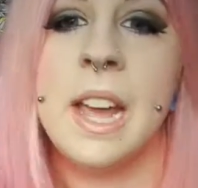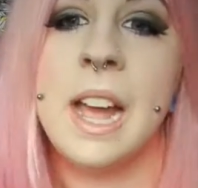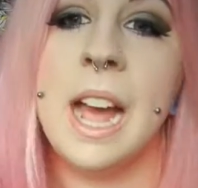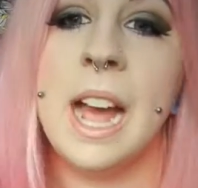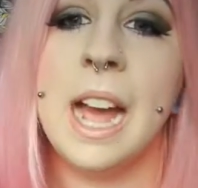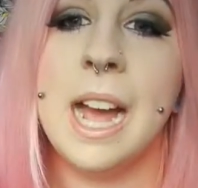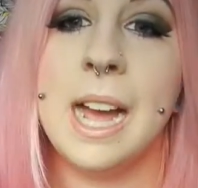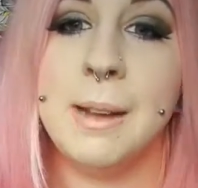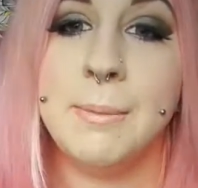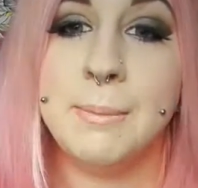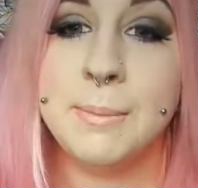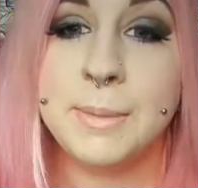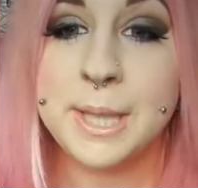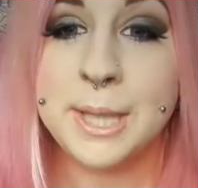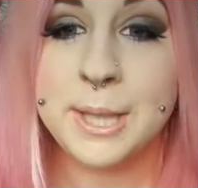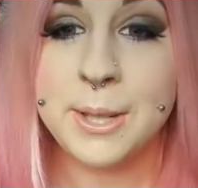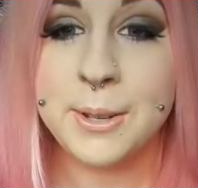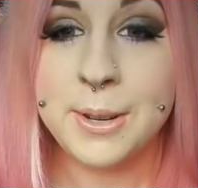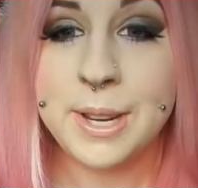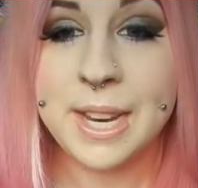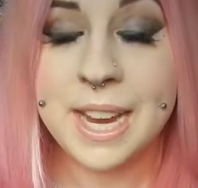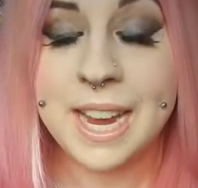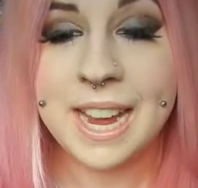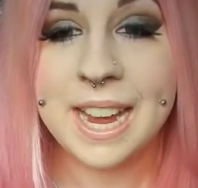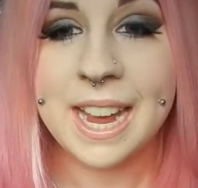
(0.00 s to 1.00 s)
So
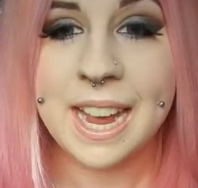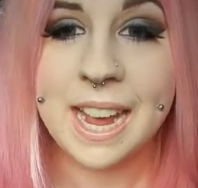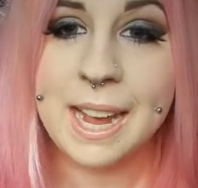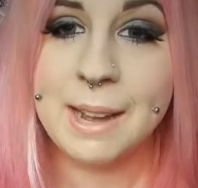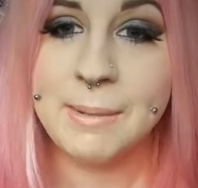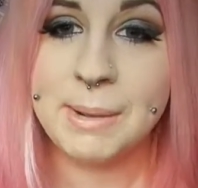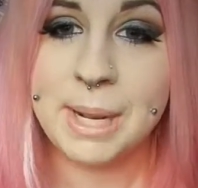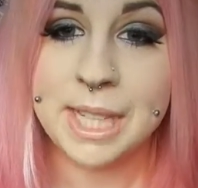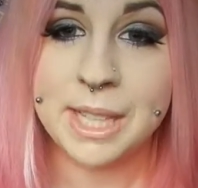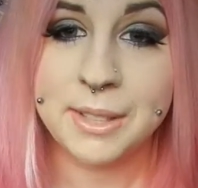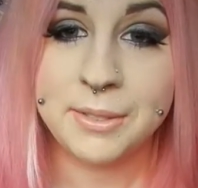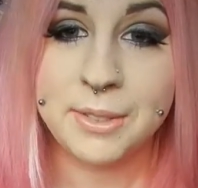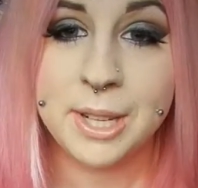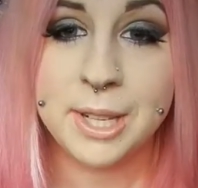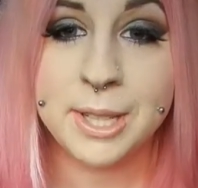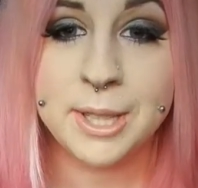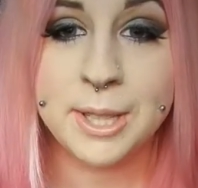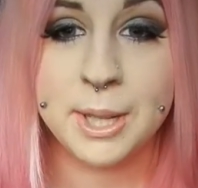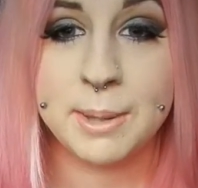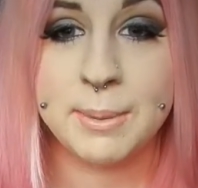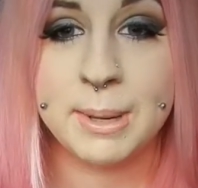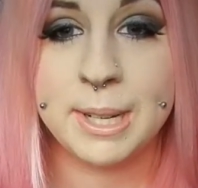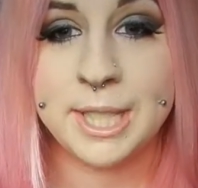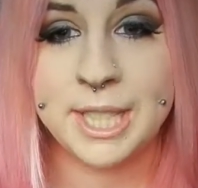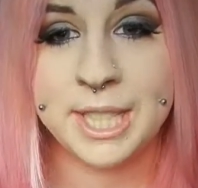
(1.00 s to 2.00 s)
yeah, I love you guys
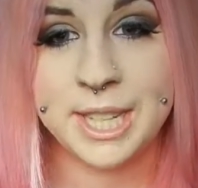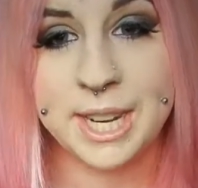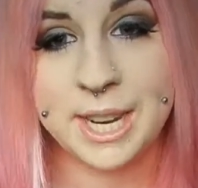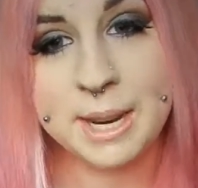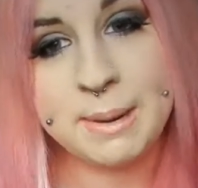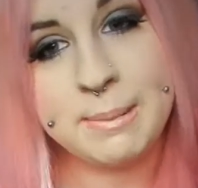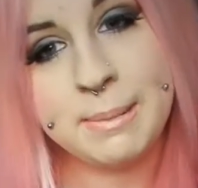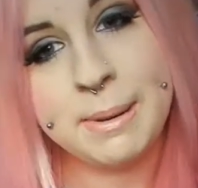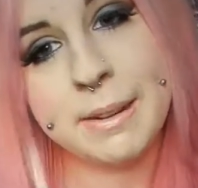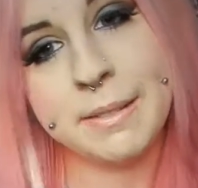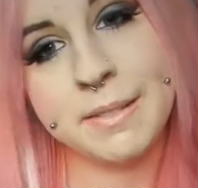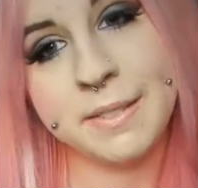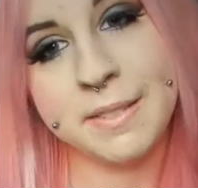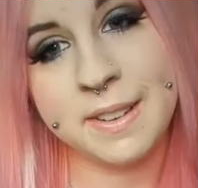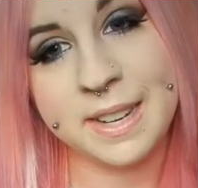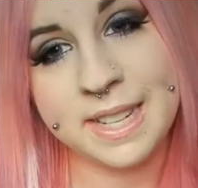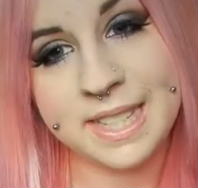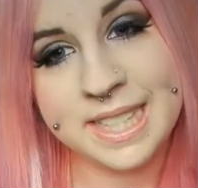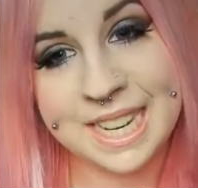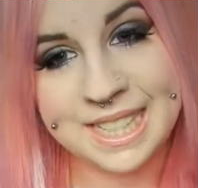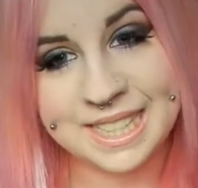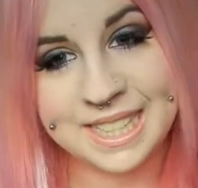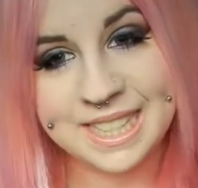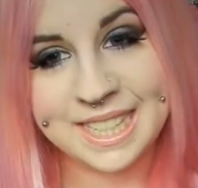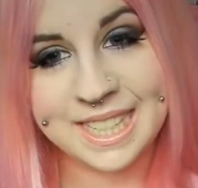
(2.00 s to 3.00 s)
so much, and I hope you have a
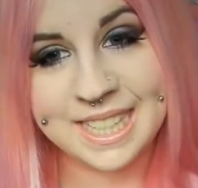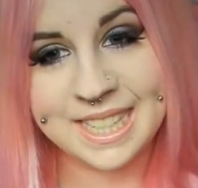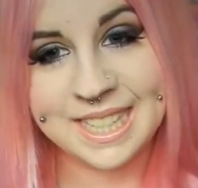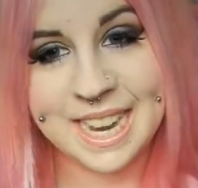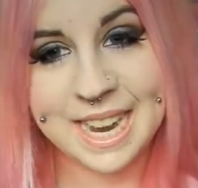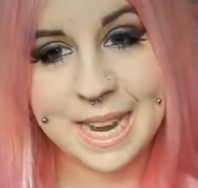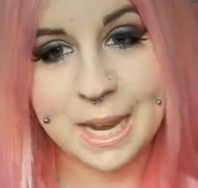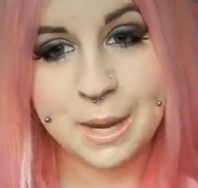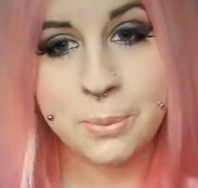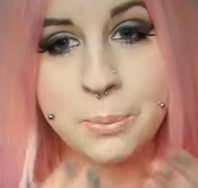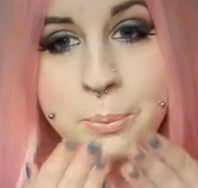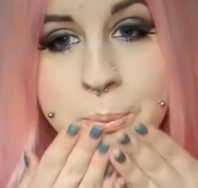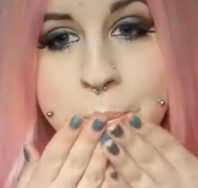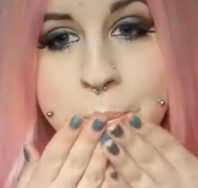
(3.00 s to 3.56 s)
fantastic day.